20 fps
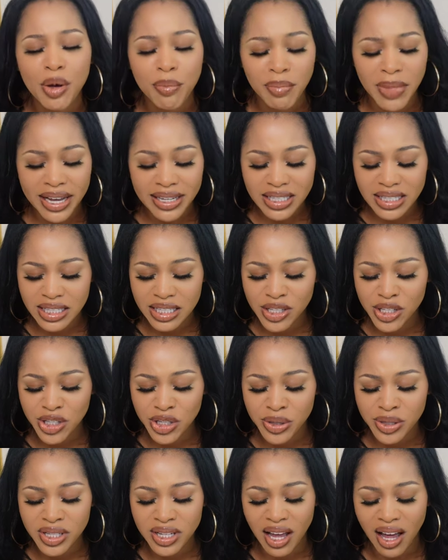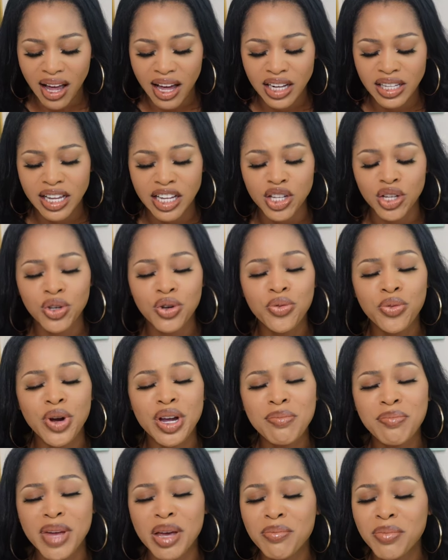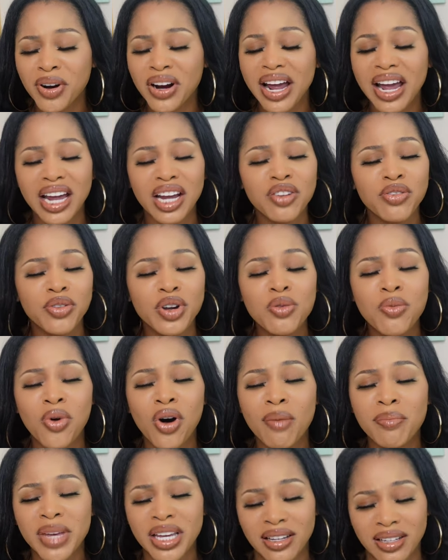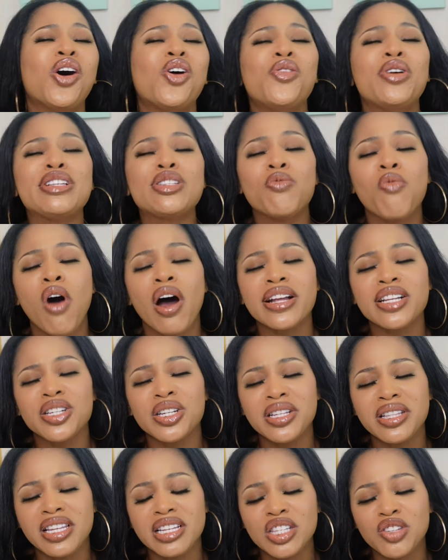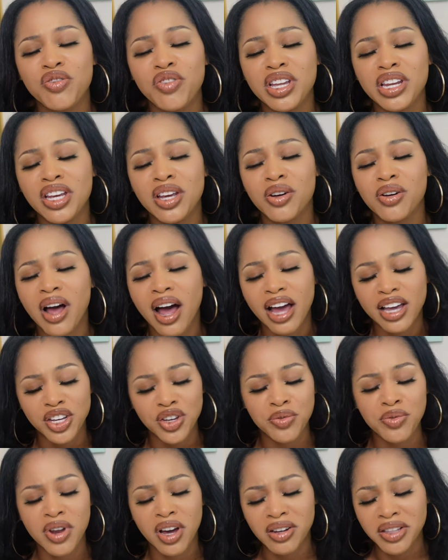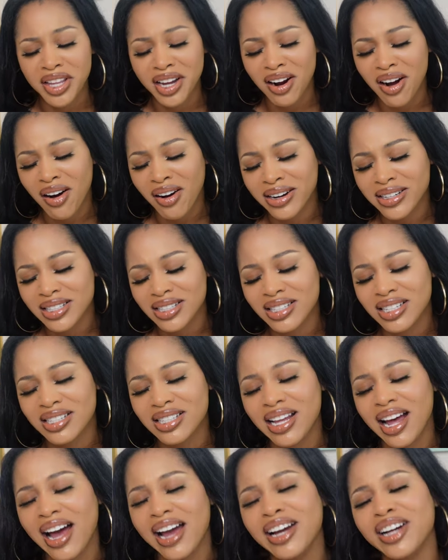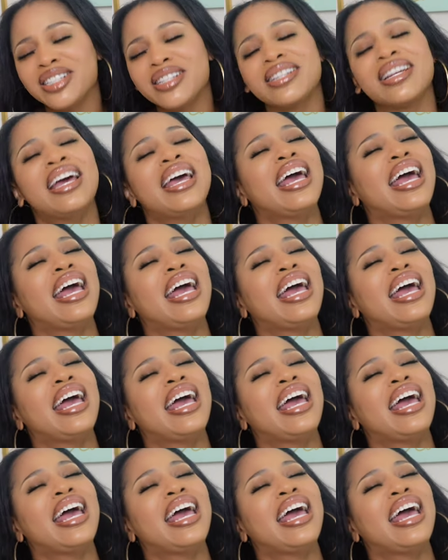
my sisters, God, that you remember every woman who is watching this video, God. You know their heart's desires.